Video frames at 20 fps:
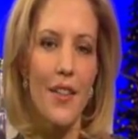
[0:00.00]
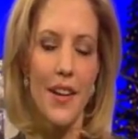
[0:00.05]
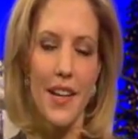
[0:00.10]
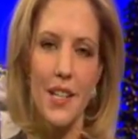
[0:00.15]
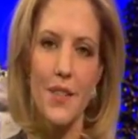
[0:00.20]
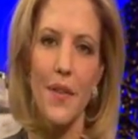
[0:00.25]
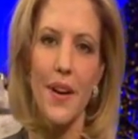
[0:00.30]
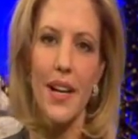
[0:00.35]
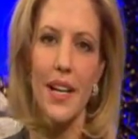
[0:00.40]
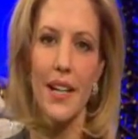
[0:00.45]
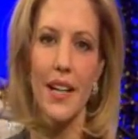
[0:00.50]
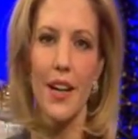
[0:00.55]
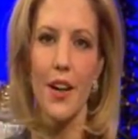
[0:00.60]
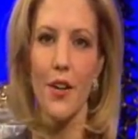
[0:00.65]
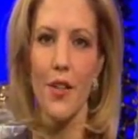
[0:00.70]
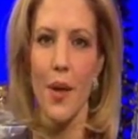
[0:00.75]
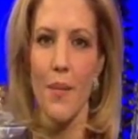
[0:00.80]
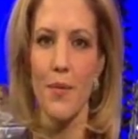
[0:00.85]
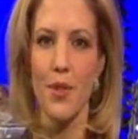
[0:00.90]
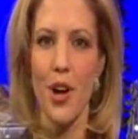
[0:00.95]
And it's funny to
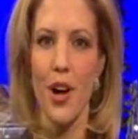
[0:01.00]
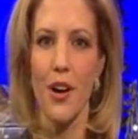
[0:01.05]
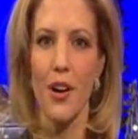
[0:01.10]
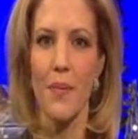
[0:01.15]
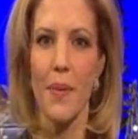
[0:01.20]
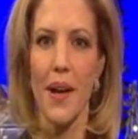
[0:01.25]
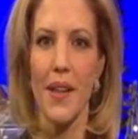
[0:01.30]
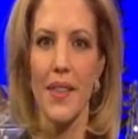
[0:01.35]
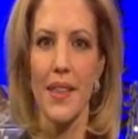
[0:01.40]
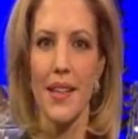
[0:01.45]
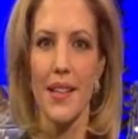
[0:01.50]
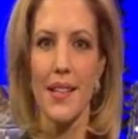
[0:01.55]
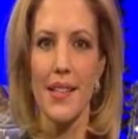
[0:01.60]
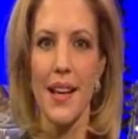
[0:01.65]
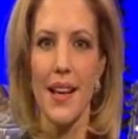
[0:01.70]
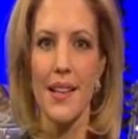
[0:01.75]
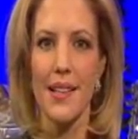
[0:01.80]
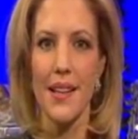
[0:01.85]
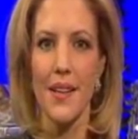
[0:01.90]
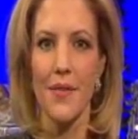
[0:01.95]
hear them talk about this
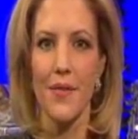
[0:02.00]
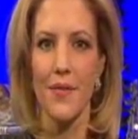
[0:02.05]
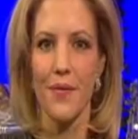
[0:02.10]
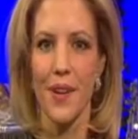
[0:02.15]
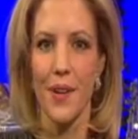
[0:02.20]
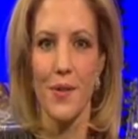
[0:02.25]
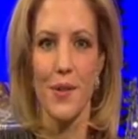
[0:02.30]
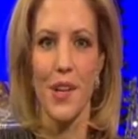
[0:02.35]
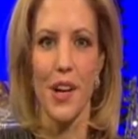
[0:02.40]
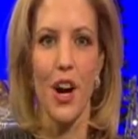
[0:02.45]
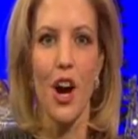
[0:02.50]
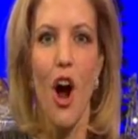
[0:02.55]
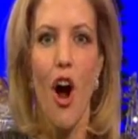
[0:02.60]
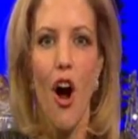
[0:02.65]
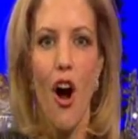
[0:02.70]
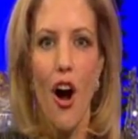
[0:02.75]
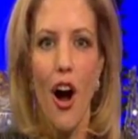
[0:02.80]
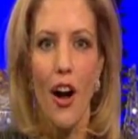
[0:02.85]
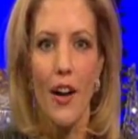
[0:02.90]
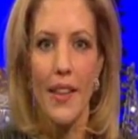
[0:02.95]
as if it was a
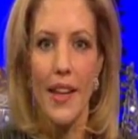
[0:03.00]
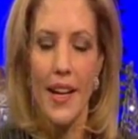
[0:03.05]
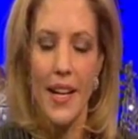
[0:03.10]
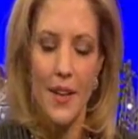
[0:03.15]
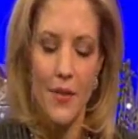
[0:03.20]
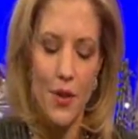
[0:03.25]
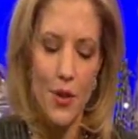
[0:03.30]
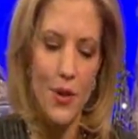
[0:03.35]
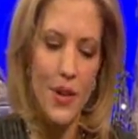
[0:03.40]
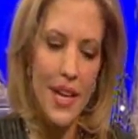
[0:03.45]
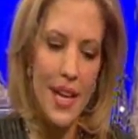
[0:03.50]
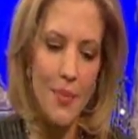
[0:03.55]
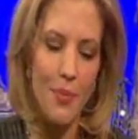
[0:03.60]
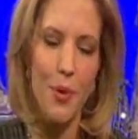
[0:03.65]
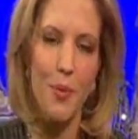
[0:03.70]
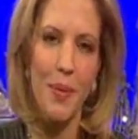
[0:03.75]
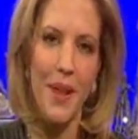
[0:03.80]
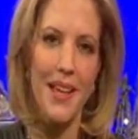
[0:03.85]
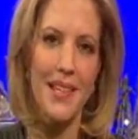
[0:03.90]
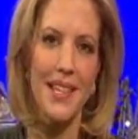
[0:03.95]
car, that if you keep
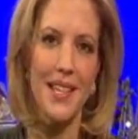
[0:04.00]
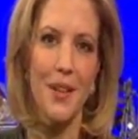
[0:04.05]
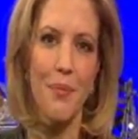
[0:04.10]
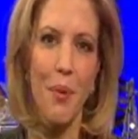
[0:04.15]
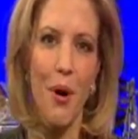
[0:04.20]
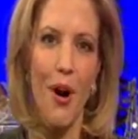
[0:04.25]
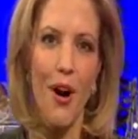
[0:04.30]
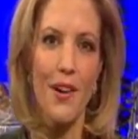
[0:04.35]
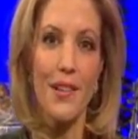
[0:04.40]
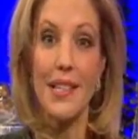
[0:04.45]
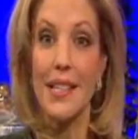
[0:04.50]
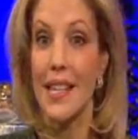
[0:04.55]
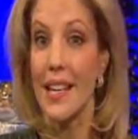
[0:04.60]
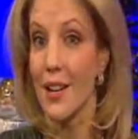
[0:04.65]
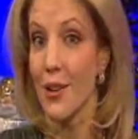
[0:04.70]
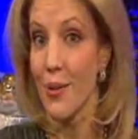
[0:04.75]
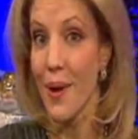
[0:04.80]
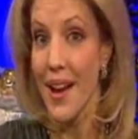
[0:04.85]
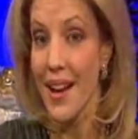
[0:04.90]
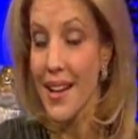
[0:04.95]
replacing the parts,
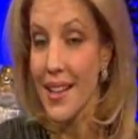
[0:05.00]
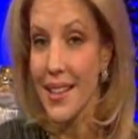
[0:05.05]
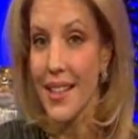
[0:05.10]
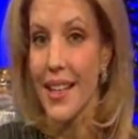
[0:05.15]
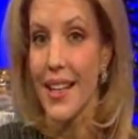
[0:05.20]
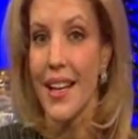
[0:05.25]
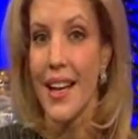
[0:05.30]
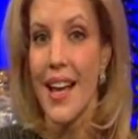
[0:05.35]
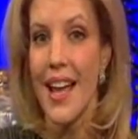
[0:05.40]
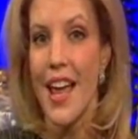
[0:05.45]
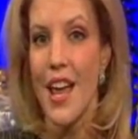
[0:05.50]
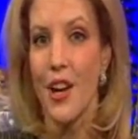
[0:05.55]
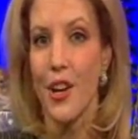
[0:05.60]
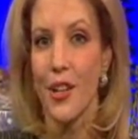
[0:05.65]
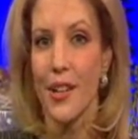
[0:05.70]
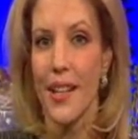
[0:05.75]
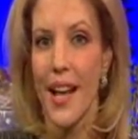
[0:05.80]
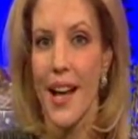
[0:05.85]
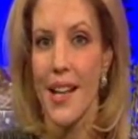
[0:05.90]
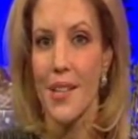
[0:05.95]
theoretically, it
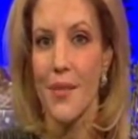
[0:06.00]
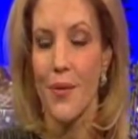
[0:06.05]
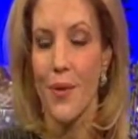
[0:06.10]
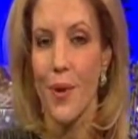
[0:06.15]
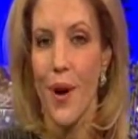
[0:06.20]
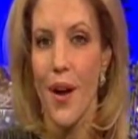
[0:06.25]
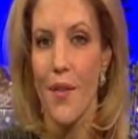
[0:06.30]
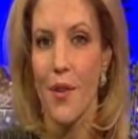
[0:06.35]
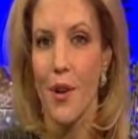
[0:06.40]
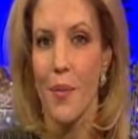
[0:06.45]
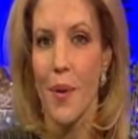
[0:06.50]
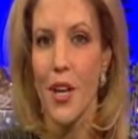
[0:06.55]
could last forever.